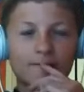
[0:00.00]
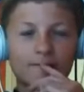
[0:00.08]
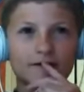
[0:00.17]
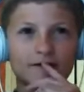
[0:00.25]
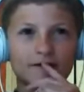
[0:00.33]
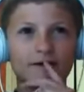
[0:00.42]

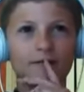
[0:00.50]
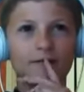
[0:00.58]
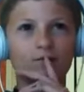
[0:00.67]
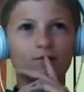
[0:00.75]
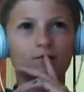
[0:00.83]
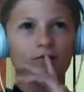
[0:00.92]
Let's see.
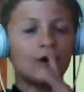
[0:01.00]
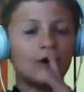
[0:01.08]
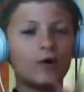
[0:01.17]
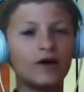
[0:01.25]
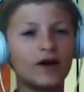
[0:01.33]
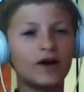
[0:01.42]
No
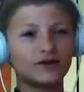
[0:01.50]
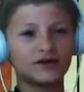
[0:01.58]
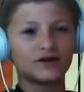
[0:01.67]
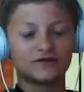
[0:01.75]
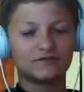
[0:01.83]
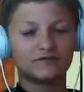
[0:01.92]
one else
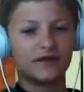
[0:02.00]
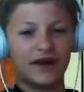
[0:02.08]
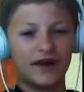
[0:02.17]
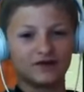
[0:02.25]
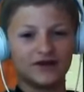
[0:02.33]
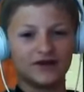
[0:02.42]
has
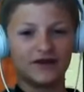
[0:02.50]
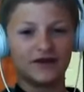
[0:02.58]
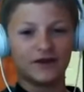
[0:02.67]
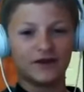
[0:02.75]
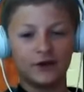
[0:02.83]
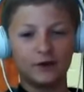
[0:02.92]
announced
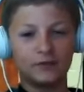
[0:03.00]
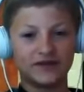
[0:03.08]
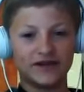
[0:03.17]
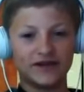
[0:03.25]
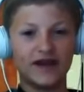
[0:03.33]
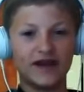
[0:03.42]
anything new
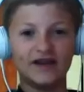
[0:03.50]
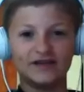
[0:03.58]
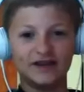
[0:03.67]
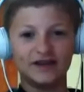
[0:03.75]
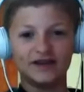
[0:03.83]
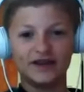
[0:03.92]
besides
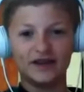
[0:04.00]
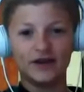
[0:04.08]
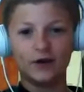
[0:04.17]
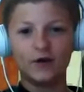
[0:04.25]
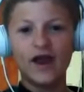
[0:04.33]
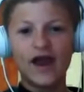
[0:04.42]

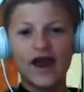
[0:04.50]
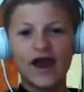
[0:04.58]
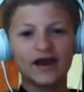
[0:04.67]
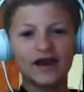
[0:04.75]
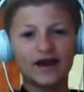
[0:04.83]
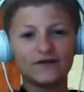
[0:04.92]
Nintendo,
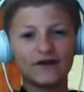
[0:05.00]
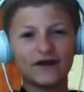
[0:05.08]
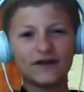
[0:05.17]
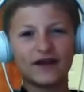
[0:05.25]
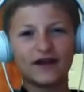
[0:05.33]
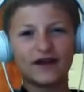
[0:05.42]
and I
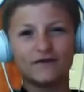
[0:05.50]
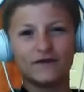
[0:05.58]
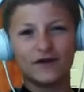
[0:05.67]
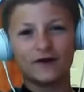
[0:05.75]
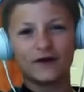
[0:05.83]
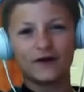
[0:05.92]
find that
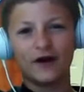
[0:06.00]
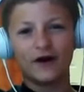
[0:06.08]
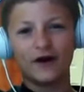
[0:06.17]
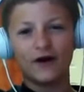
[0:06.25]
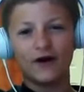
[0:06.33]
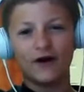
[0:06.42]
very
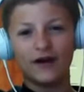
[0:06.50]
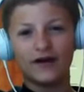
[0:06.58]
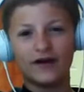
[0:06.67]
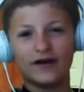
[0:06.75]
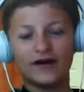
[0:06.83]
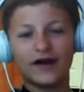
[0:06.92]

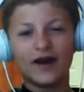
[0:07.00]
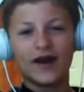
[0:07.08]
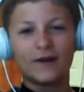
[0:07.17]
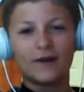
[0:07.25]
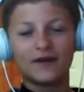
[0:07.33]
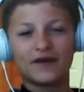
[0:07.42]
odd
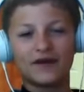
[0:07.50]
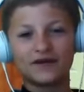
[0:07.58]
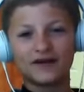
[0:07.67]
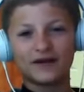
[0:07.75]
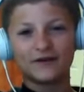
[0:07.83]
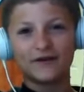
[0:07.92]

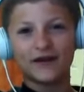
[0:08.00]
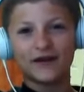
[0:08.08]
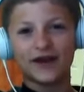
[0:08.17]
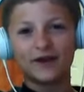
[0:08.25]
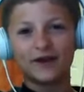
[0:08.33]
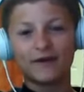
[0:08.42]
because I don't think
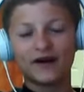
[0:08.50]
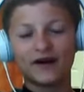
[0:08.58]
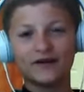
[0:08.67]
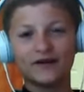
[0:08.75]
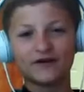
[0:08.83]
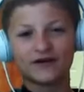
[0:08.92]
anybody
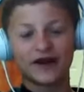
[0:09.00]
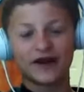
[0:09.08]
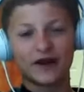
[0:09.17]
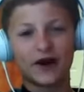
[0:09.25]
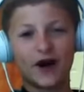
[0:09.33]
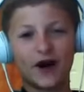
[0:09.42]
else is going
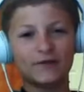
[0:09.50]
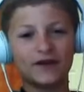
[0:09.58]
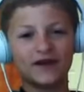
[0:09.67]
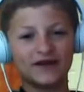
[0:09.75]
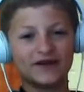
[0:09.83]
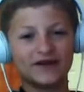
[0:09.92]
to copy
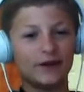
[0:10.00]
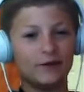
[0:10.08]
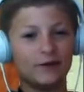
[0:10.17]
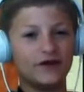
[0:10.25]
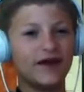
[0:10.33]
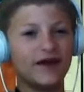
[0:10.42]

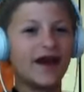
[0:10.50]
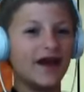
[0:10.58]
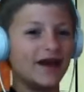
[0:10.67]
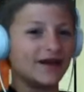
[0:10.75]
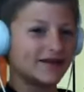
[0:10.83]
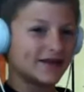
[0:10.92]
Nintendo
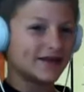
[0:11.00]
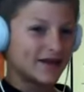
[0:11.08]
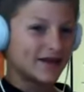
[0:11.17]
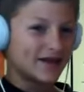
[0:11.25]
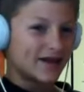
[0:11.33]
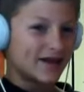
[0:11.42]
yet.
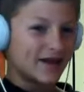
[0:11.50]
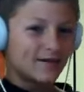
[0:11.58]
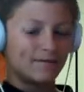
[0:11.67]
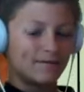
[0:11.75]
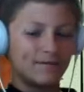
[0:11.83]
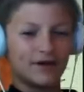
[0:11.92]

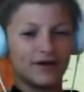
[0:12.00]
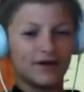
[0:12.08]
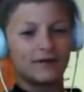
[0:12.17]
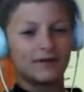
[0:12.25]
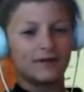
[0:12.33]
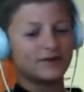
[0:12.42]

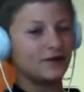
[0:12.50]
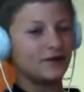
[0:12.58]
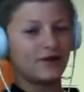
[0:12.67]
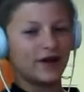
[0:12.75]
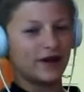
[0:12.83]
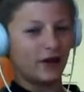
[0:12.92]
But I still
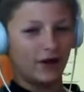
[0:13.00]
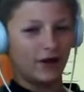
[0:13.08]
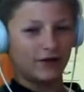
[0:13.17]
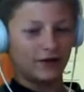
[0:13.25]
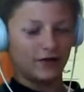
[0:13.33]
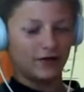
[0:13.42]
find it
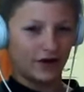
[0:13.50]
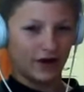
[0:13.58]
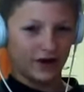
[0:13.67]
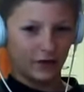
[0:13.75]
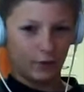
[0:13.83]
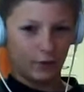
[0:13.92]
odd that they're
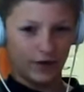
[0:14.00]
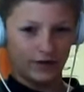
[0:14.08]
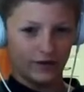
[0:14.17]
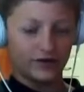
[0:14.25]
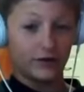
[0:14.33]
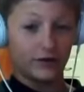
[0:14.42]
not going to
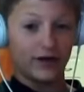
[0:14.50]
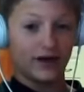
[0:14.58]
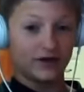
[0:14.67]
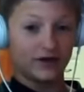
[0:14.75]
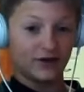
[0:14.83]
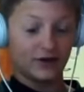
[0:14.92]
want to
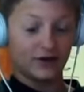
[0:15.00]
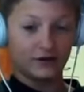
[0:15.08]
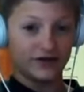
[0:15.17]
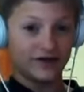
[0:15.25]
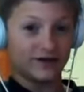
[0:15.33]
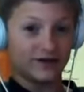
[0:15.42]
announce their new
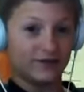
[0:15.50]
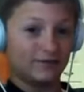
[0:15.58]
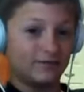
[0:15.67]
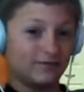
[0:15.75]
system.